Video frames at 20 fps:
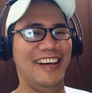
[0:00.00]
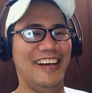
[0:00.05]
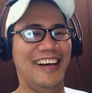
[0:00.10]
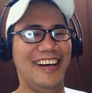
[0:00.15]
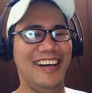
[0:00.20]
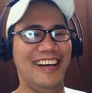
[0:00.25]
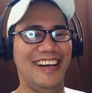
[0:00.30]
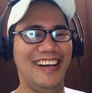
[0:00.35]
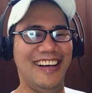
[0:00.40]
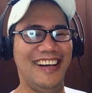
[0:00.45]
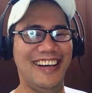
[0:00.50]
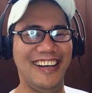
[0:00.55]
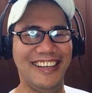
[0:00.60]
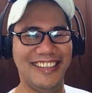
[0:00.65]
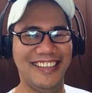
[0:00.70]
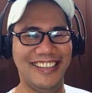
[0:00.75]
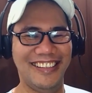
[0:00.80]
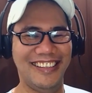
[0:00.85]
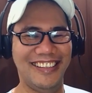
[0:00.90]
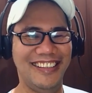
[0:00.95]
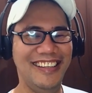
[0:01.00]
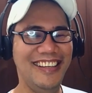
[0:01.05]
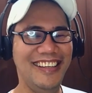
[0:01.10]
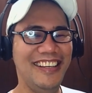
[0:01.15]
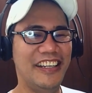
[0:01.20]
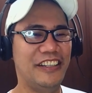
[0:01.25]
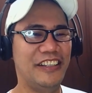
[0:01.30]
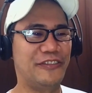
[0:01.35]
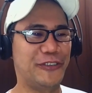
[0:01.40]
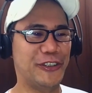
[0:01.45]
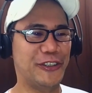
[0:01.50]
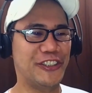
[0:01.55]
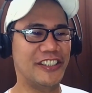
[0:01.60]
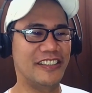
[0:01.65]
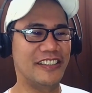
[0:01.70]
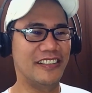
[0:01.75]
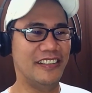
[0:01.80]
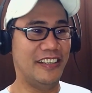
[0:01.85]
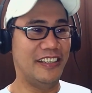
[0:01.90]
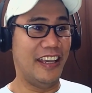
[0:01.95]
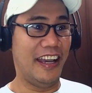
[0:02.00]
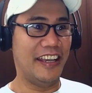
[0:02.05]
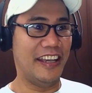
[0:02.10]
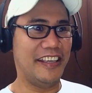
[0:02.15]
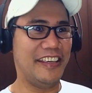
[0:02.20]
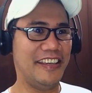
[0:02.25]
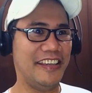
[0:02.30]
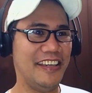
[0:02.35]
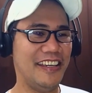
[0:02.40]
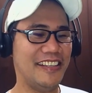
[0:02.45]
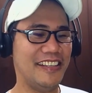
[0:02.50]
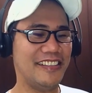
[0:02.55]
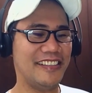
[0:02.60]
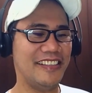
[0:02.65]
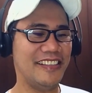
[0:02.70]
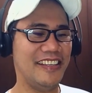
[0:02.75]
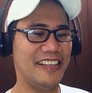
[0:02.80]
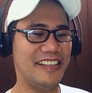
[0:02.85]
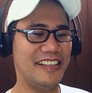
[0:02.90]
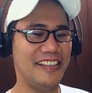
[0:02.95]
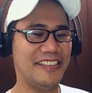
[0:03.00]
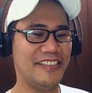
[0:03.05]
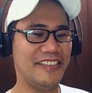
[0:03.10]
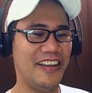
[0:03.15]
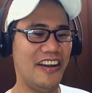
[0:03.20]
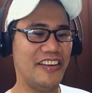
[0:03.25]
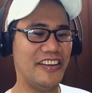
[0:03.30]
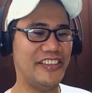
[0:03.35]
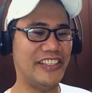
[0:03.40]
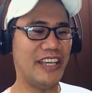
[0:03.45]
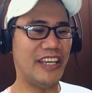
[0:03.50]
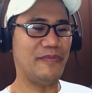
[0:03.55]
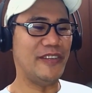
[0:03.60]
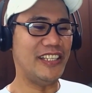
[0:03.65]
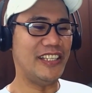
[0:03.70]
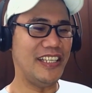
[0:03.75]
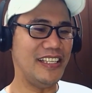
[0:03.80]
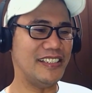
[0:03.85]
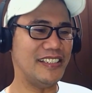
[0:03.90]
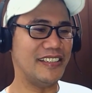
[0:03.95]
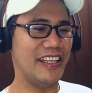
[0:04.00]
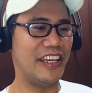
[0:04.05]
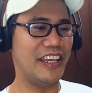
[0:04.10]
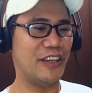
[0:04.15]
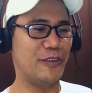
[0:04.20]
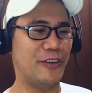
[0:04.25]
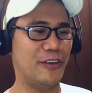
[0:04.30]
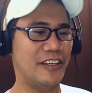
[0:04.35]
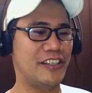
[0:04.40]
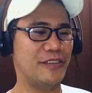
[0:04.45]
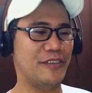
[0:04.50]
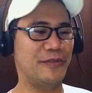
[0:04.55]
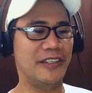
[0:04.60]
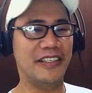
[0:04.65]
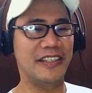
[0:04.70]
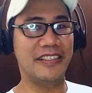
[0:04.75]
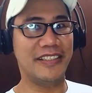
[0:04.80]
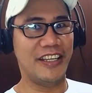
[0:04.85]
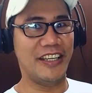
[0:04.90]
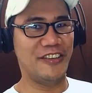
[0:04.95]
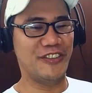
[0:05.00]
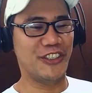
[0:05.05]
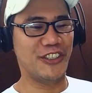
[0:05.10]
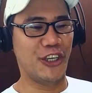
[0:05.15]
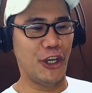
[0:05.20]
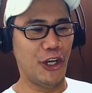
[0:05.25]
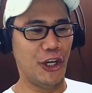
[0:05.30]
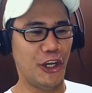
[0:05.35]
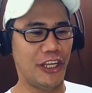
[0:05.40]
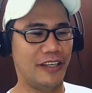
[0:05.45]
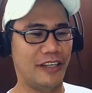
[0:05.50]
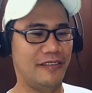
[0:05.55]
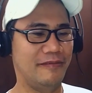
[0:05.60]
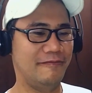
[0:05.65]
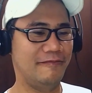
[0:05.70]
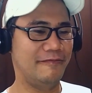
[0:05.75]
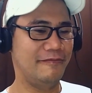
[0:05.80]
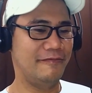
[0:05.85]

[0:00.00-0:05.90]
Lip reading: back. Unfortunately, I can't sing the song in Japanese language, but it sounds good.